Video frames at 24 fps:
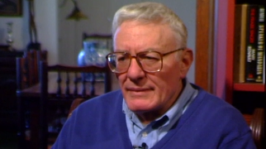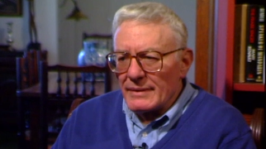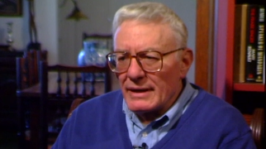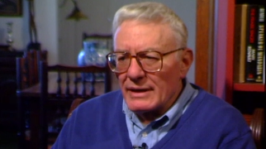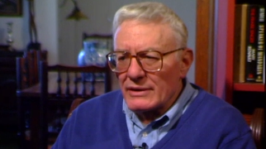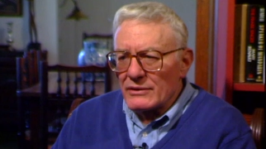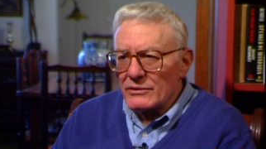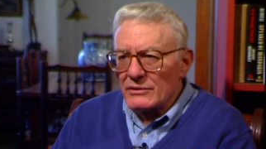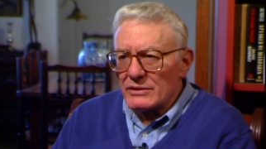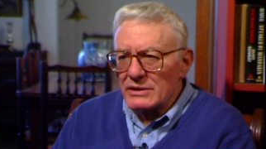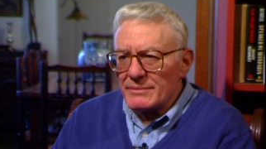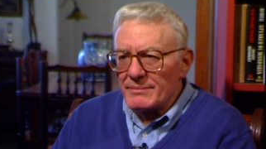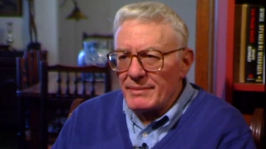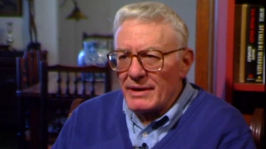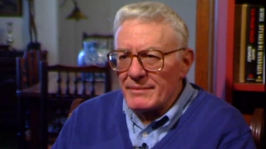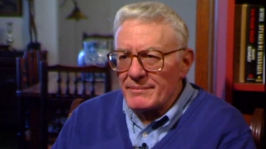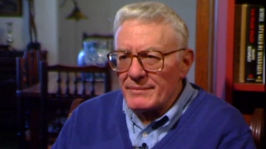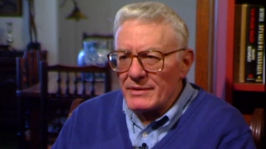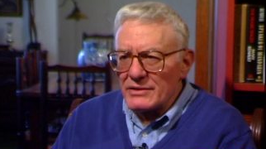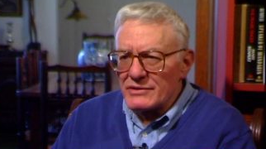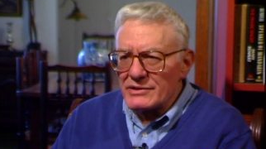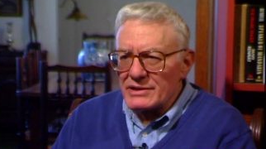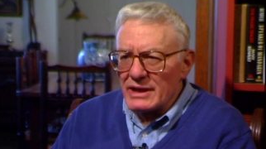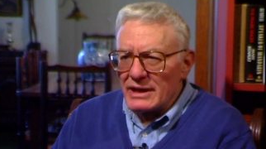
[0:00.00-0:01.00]
I could about
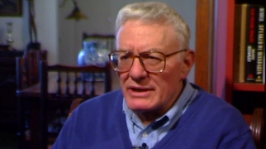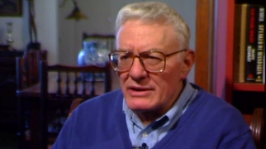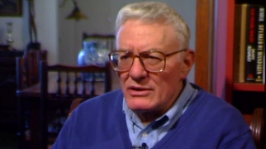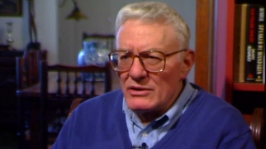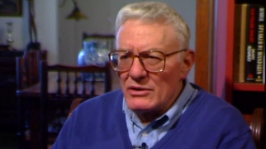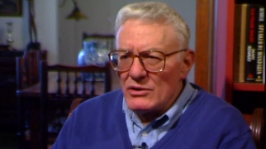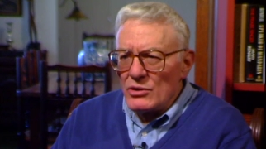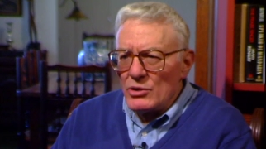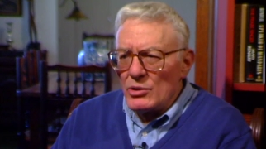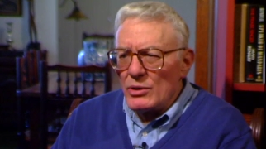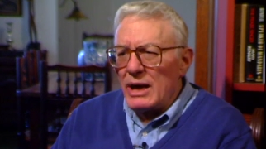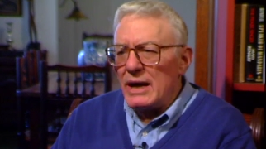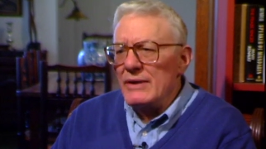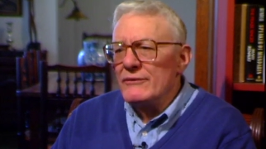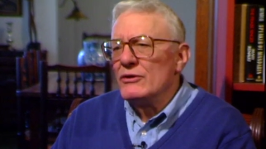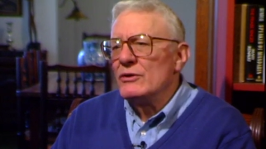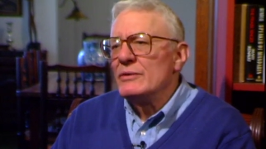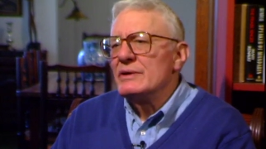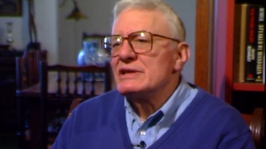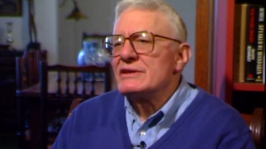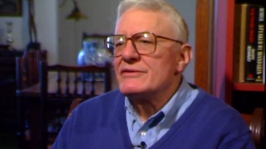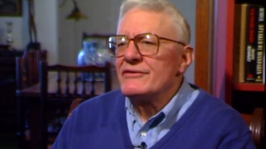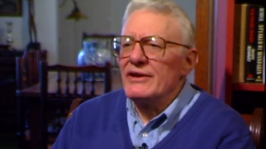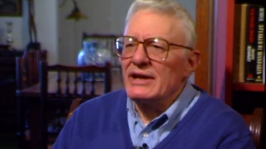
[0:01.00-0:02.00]
Mozart, who I've
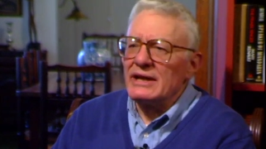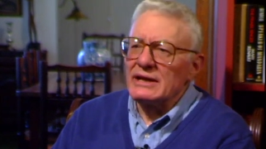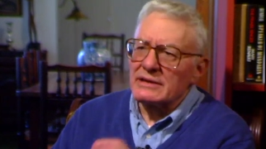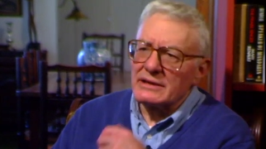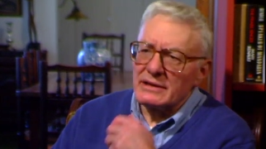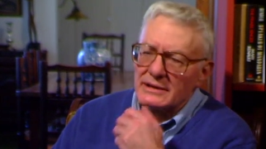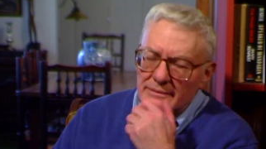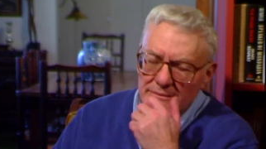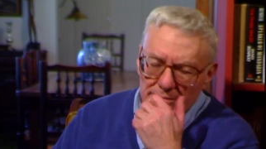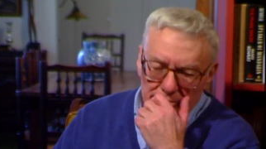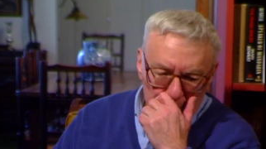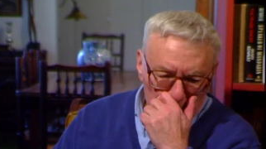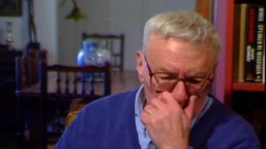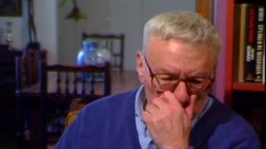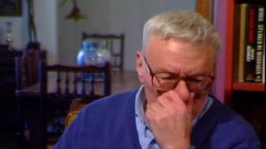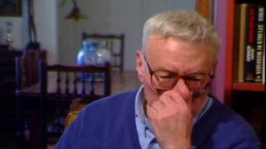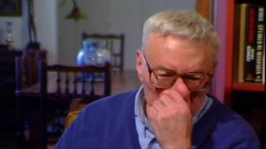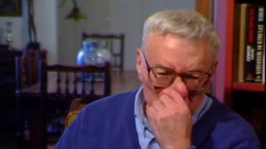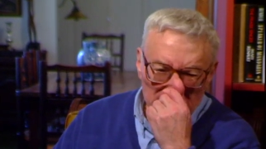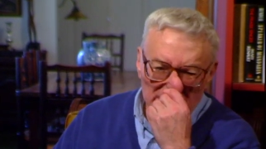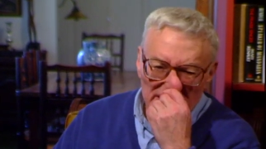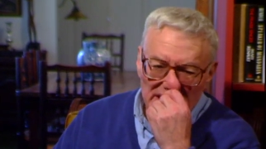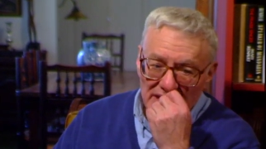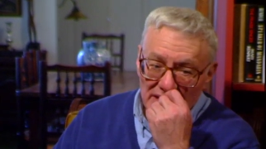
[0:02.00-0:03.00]
always felt,
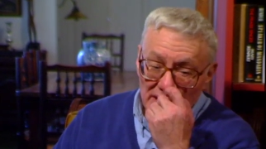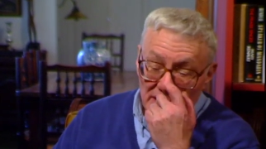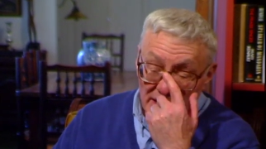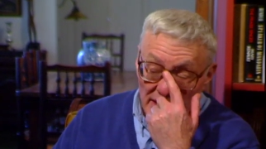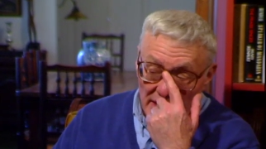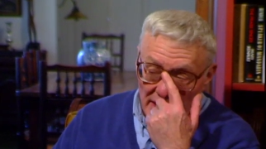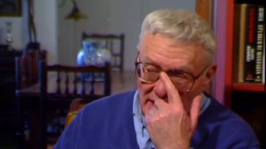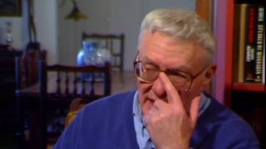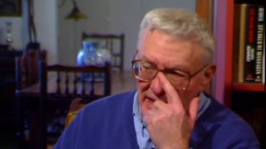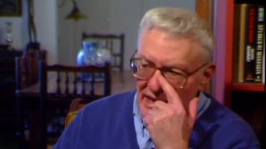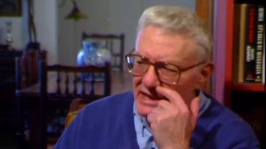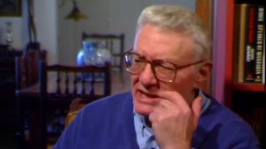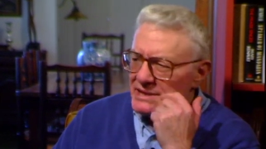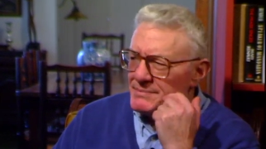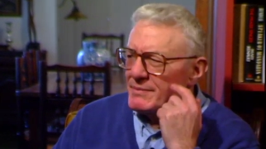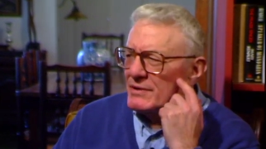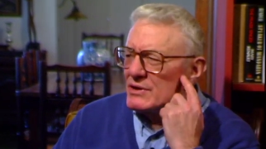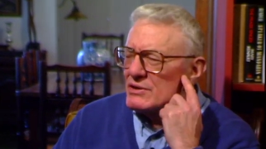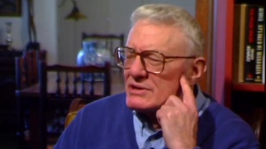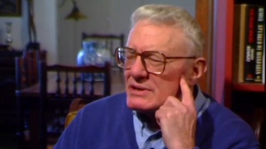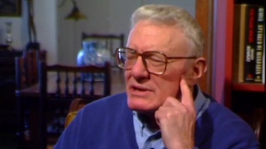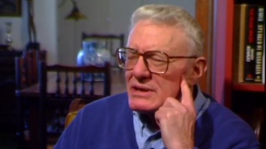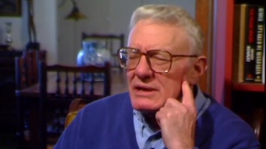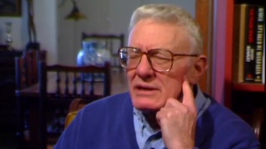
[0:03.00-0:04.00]
I
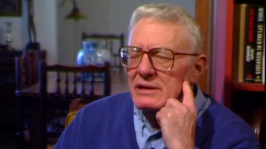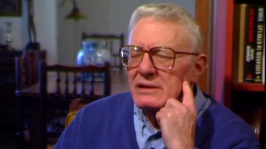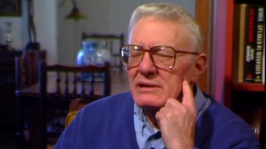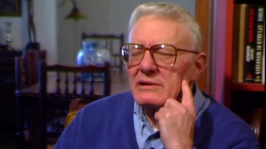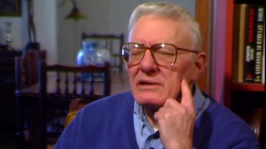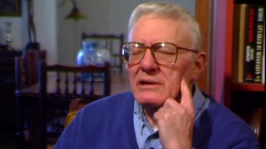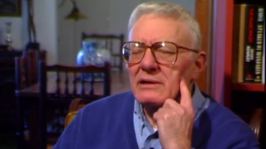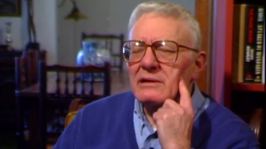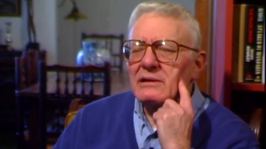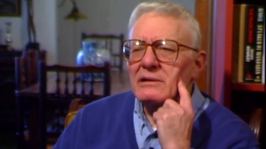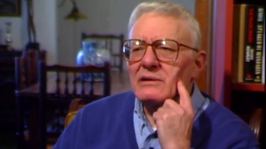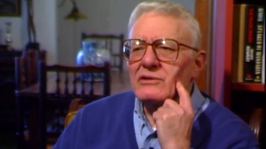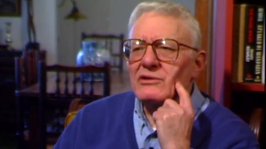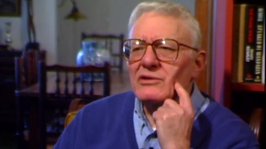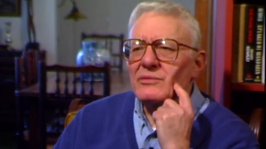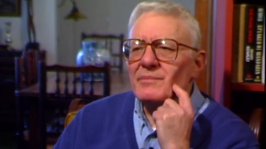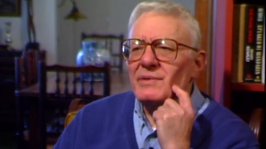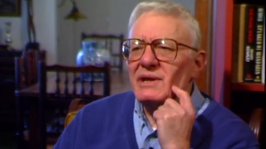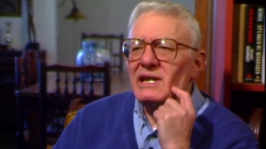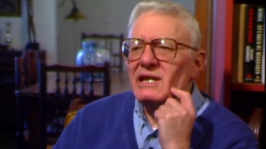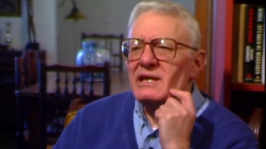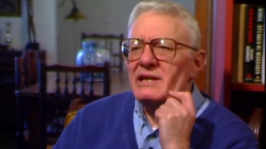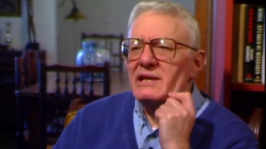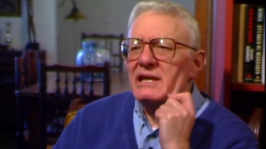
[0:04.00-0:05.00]
suppose, to
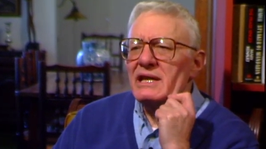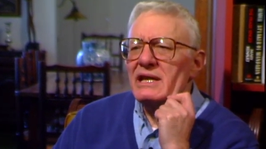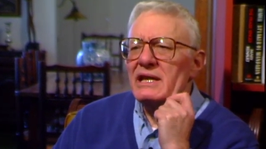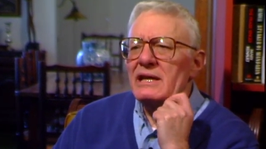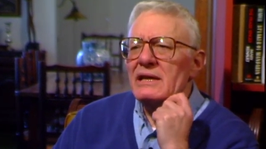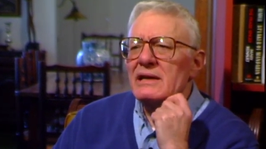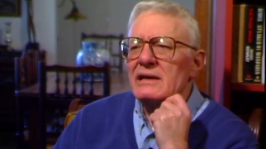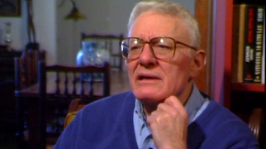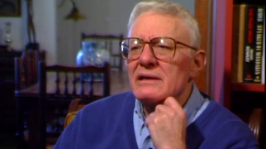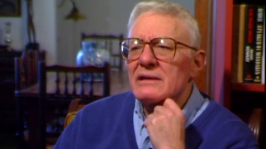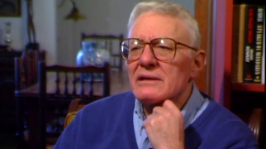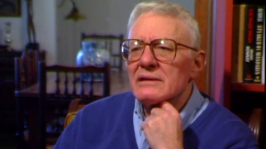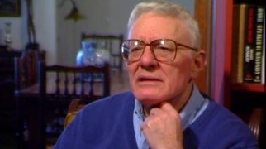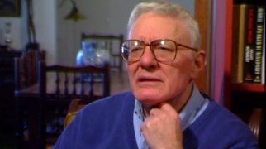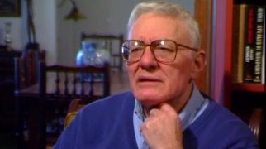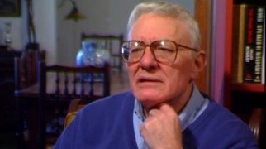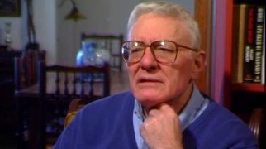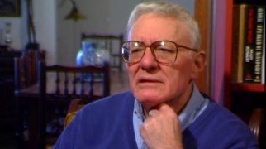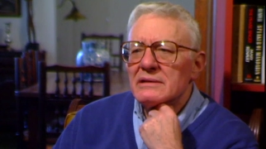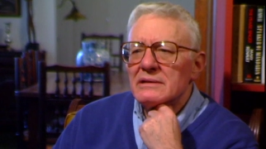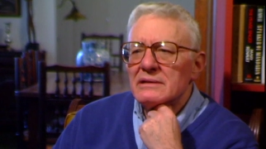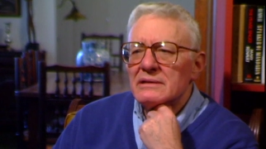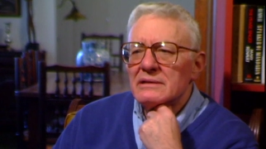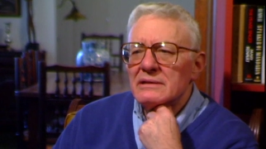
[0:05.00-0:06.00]
be the
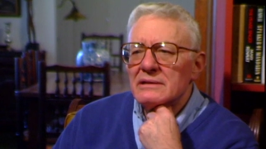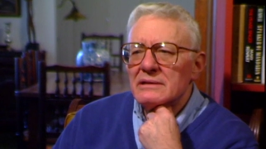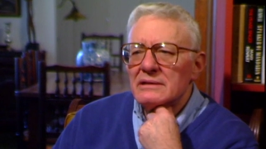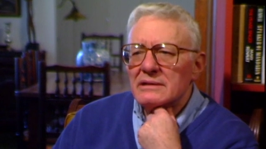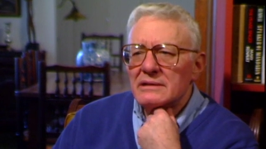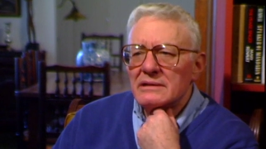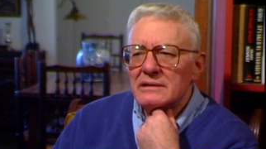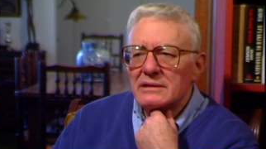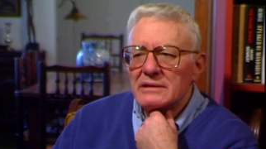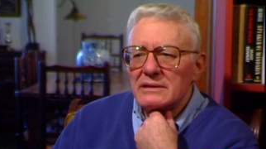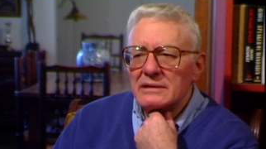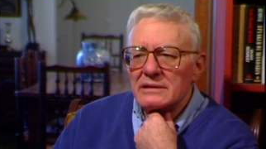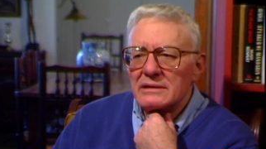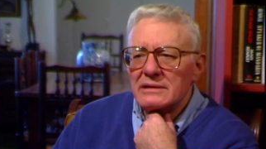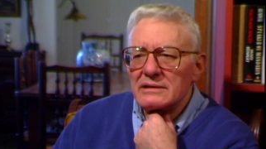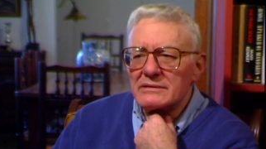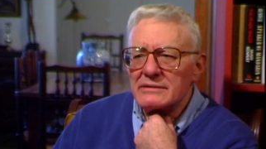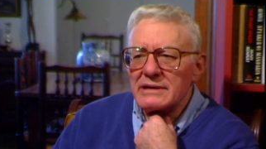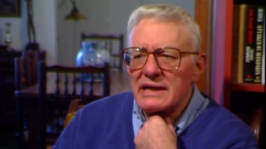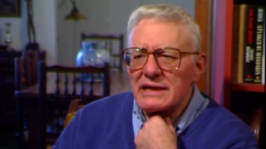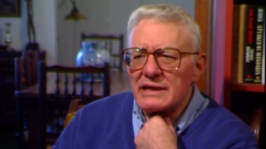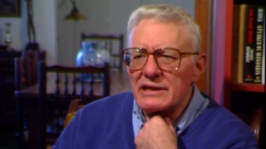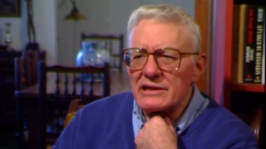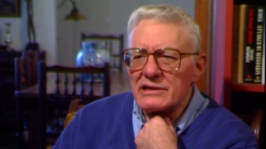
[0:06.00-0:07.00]

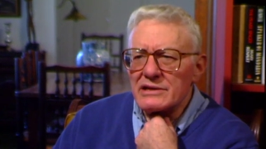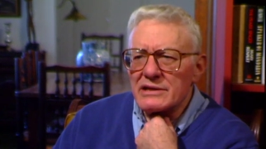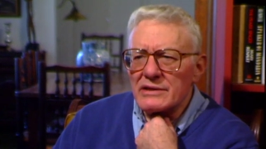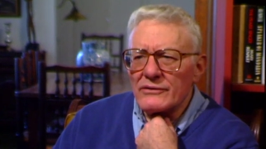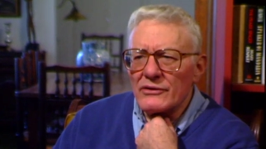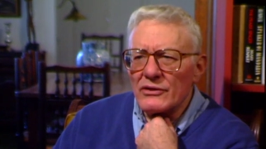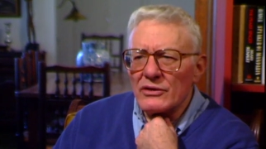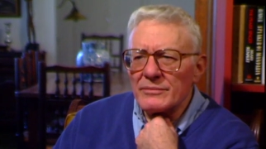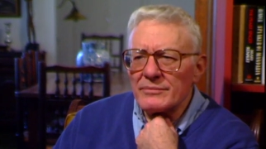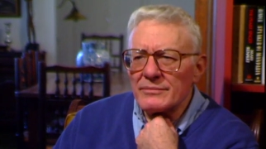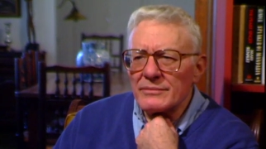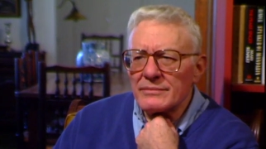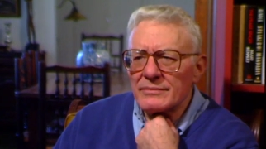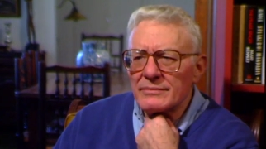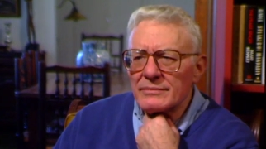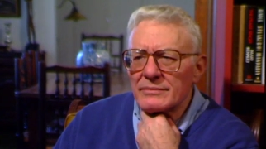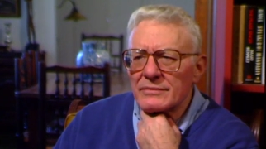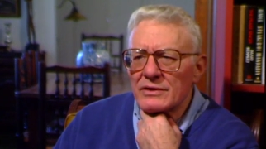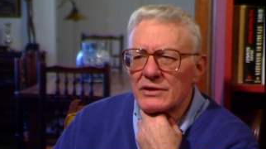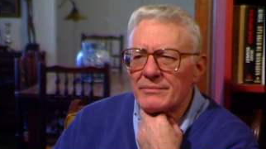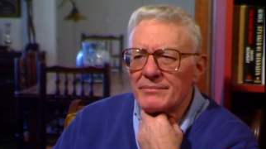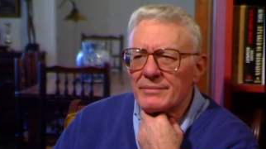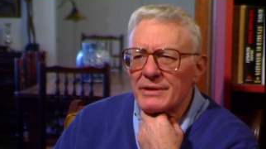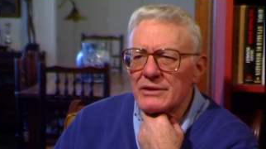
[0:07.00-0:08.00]
greatest of all
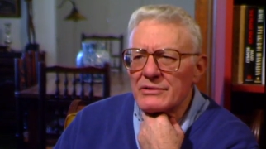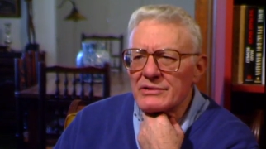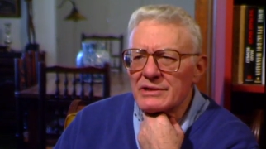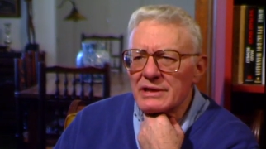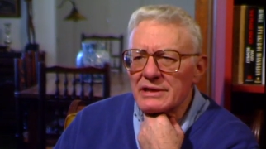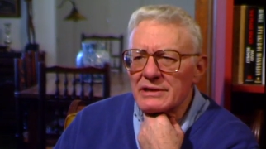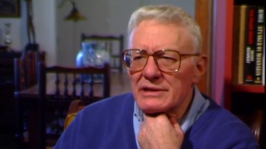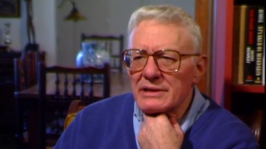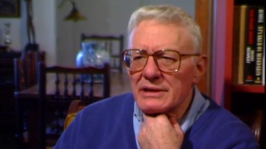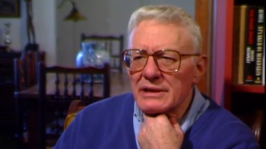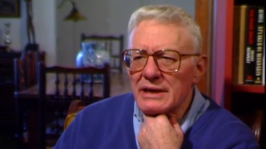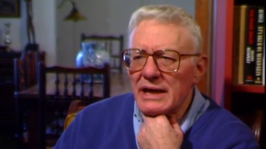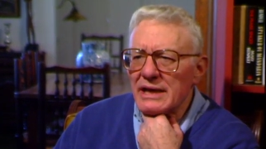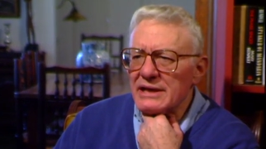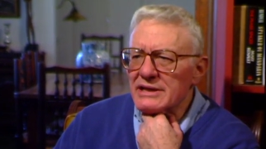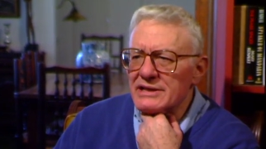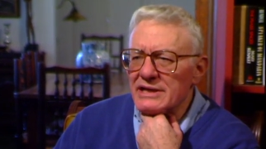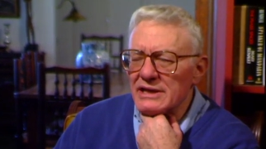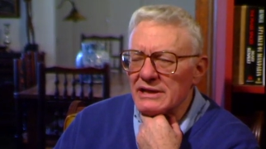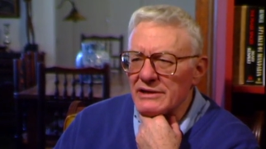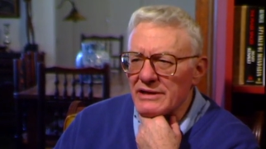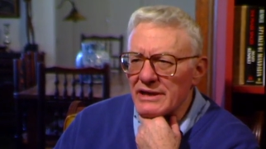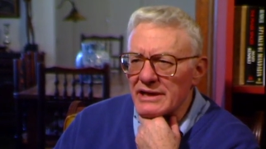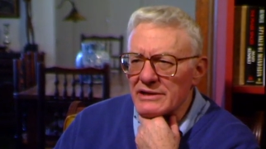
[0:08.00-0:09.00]
composers, and I
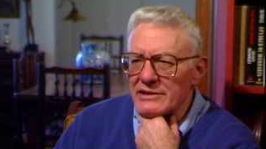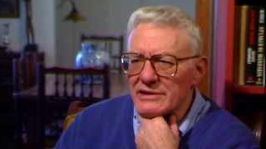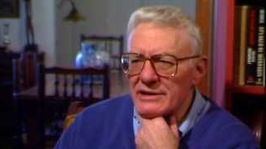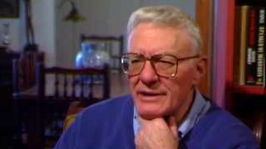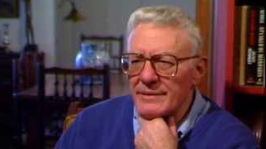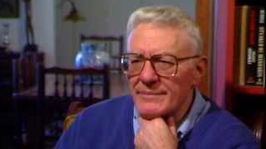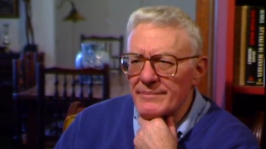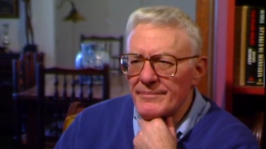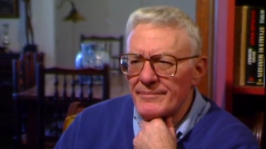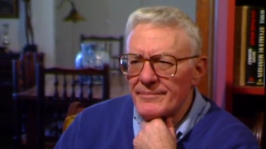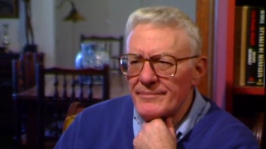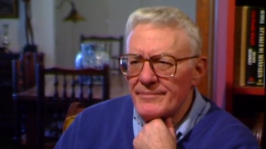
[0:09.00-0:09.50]
still think so.